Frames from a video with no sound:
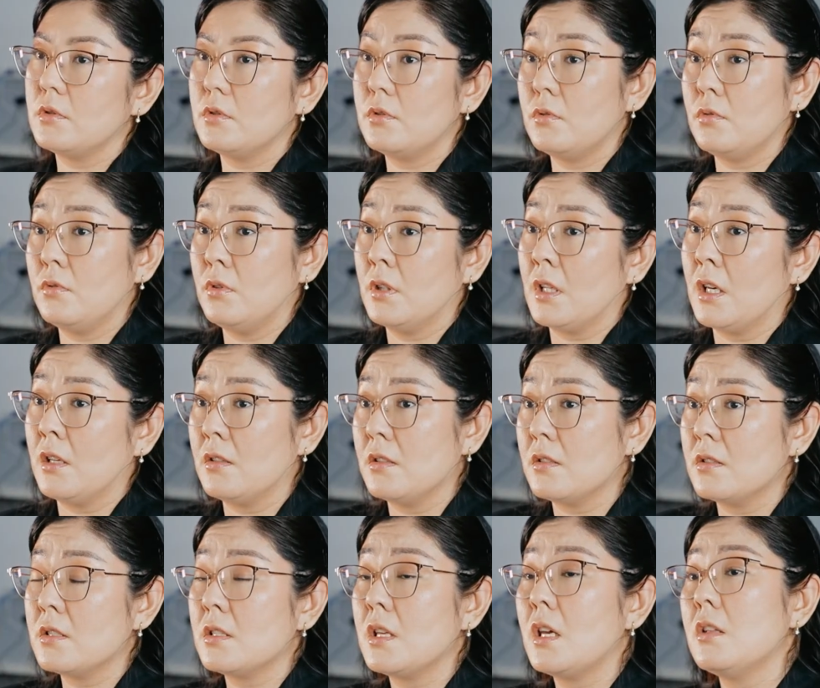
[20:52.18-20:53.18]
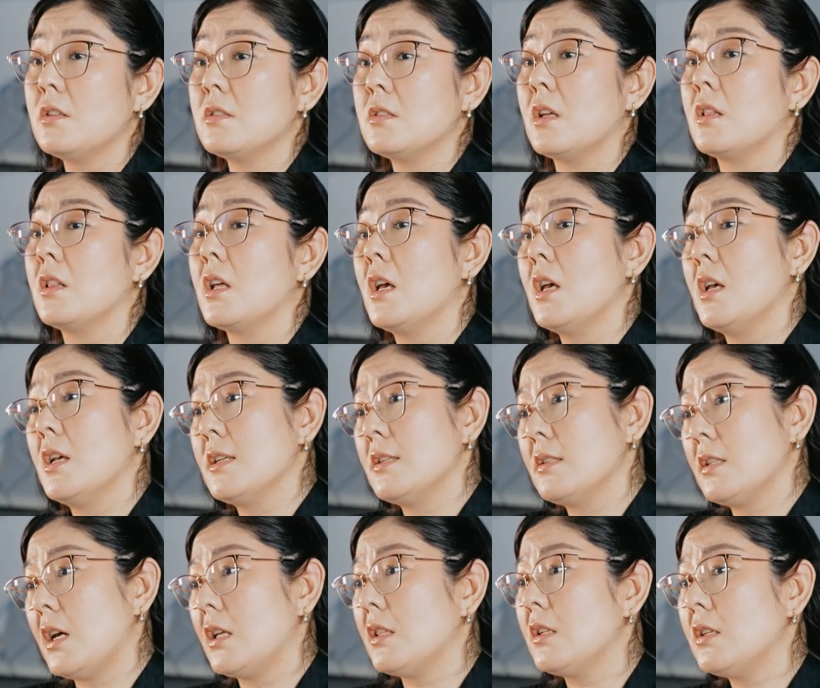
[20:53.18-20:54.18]
to United States and
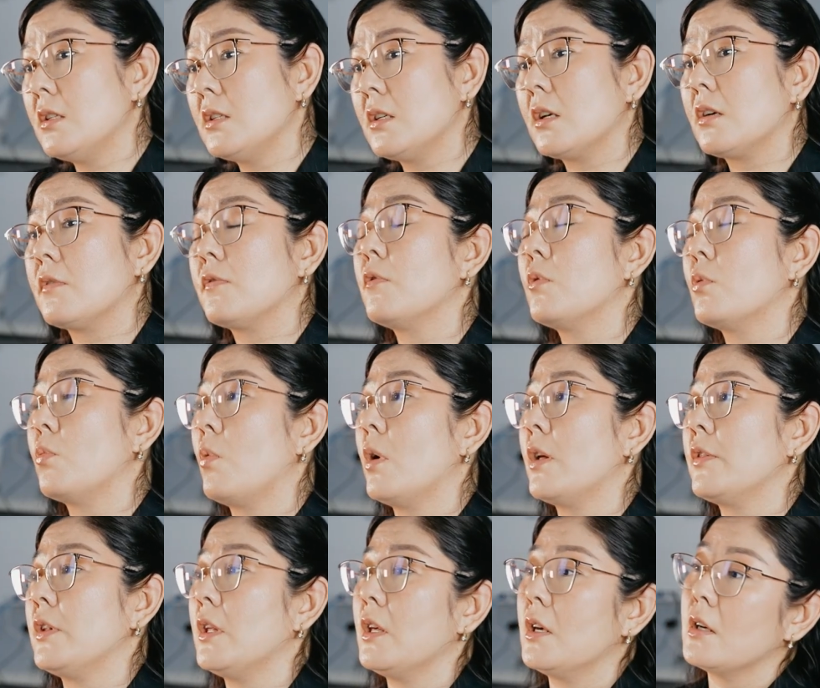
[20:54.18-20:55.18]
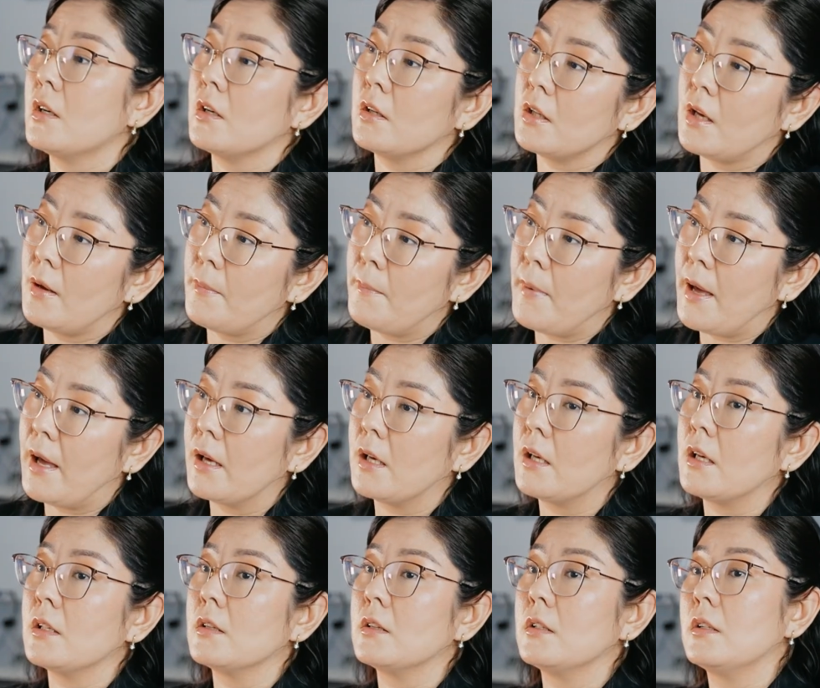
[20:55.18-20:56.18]
study there for 1 year and come
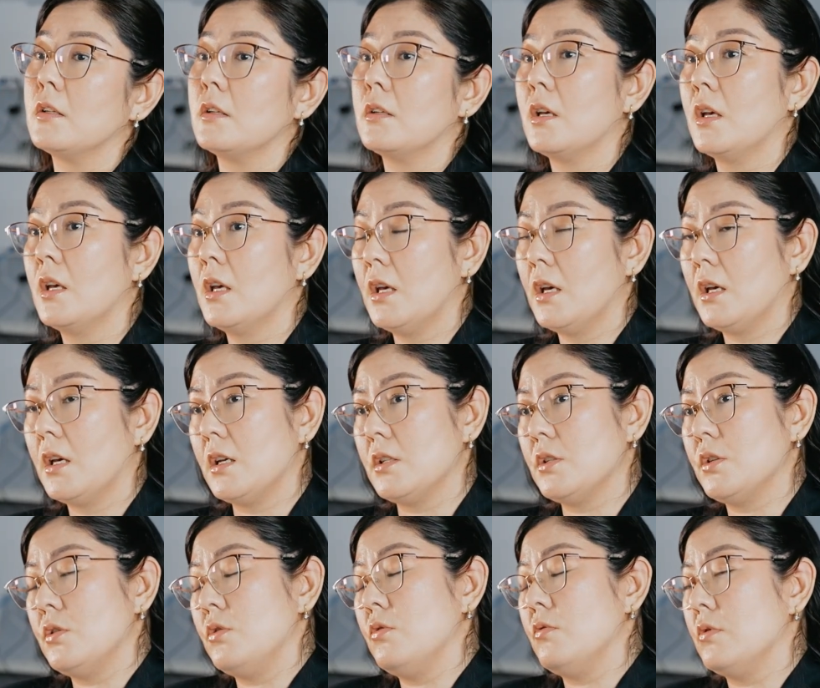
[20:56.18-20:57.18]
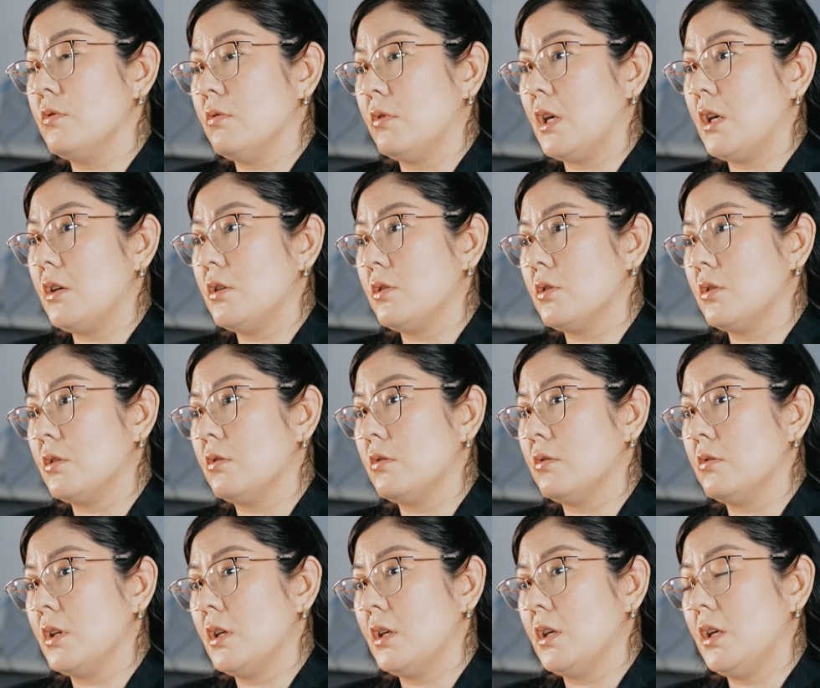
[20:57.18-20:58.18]
back and continue
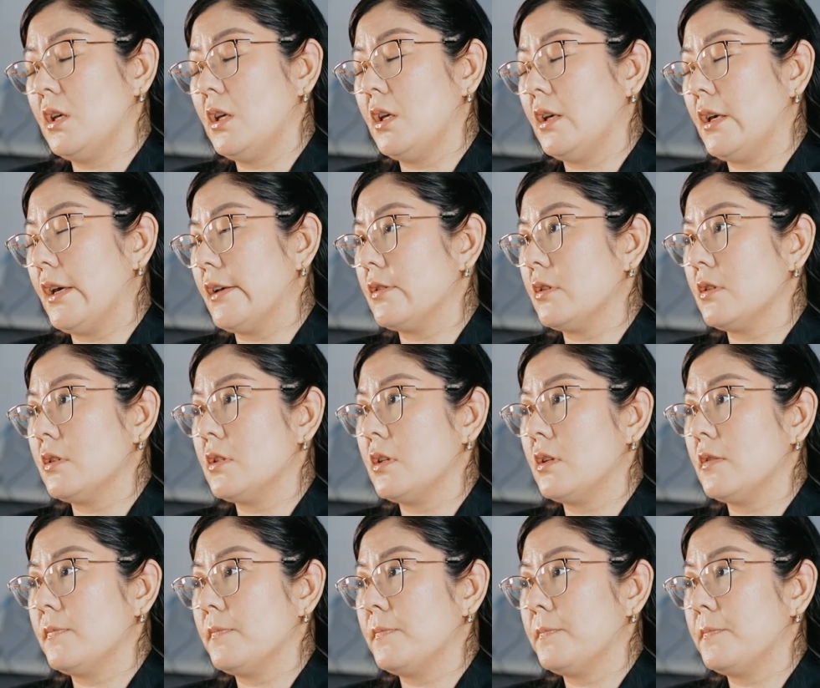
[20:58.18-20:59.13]
education in Kazakhstan.